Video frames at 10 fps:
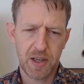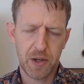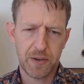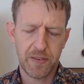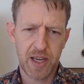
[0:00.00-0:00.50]

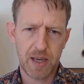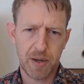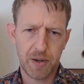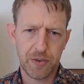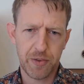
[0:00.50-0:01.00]
good there
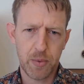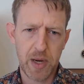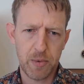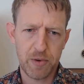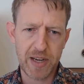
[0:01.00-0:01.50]
because the
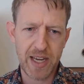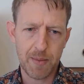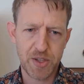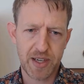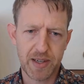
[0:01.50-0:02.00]
queen would
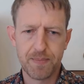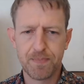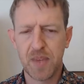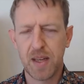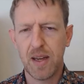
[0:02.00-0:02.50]
recapture
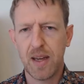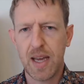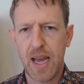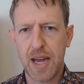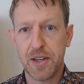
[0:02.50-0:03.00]

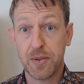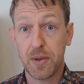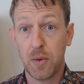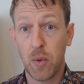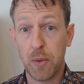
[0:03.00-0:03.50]
and
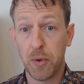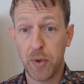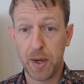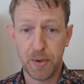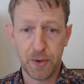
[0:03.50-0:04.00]
white would
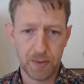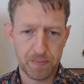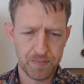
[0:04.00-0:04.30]
win a pawn.